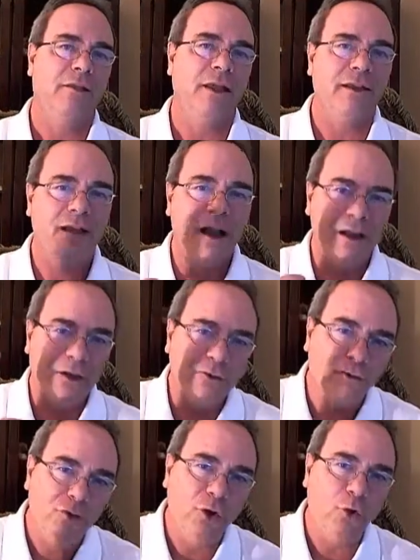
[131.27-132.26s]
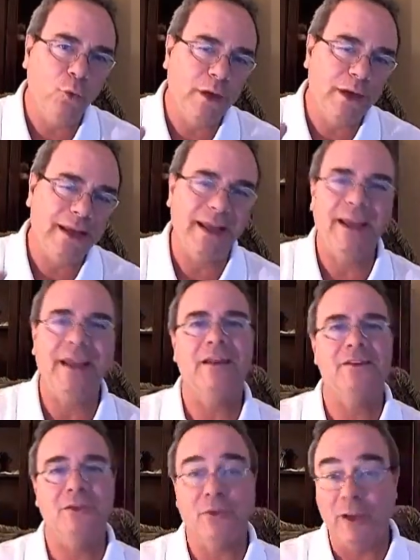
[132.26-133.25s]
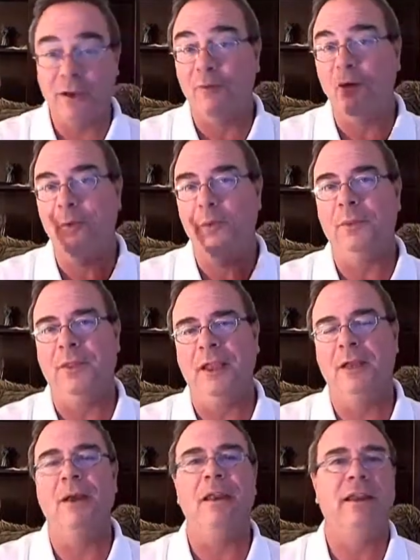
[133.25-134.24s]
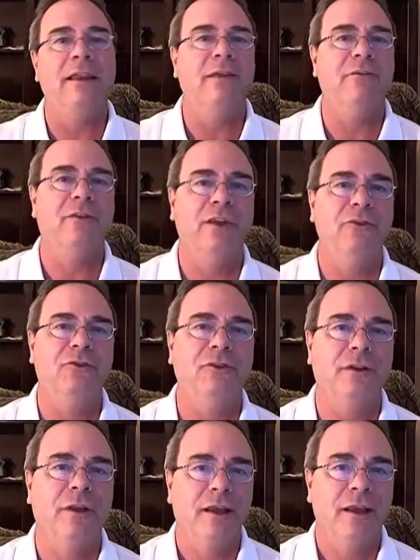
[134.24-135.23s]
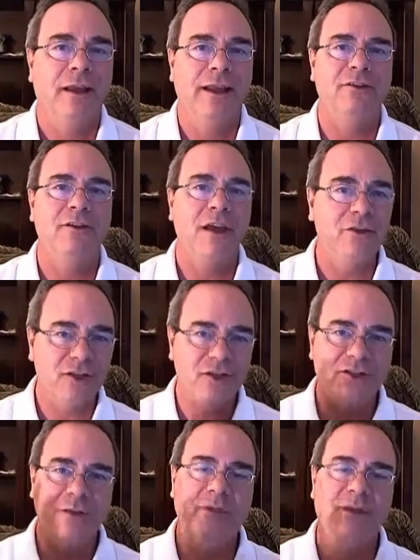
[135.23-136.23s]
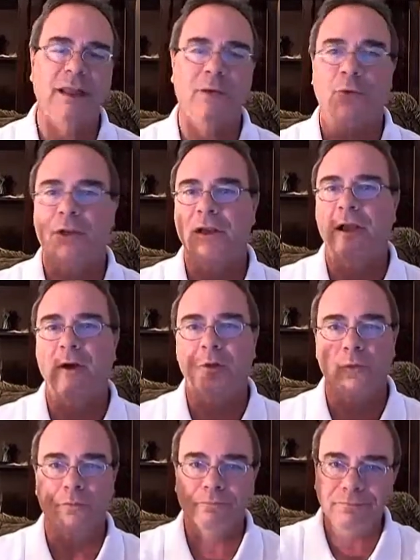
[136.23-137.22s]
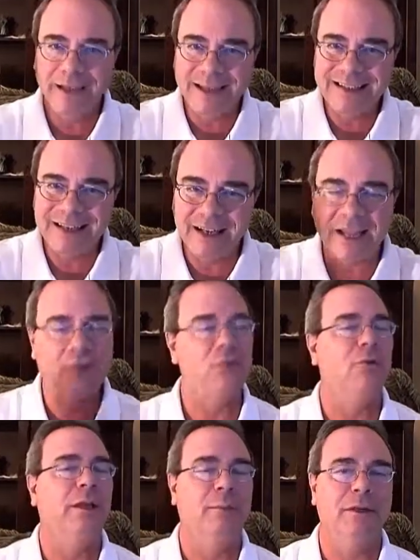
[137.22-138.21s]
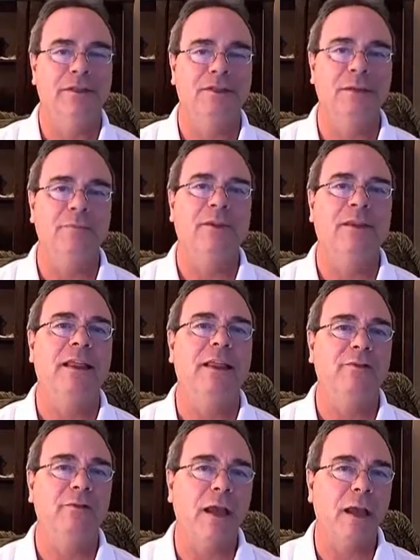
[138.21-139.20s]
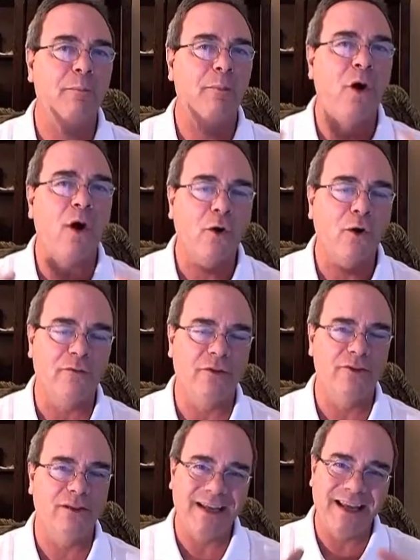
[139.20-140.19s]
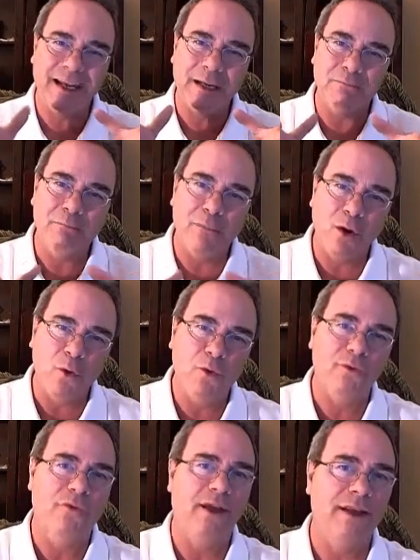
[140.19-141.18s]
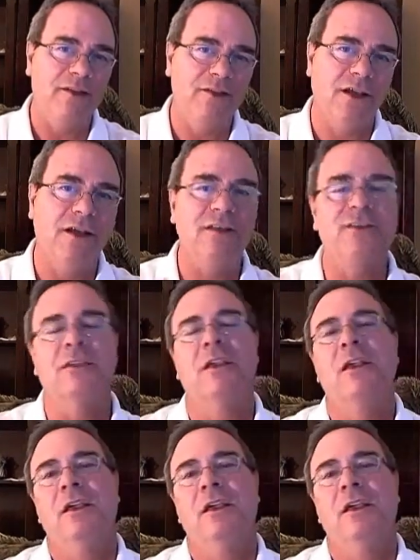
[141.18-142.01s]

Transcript: that God is doing in us. So, therefore, when we think about a definition, it's not just something that we know intellectually, but it's something that is a part of us. And again, it motivates us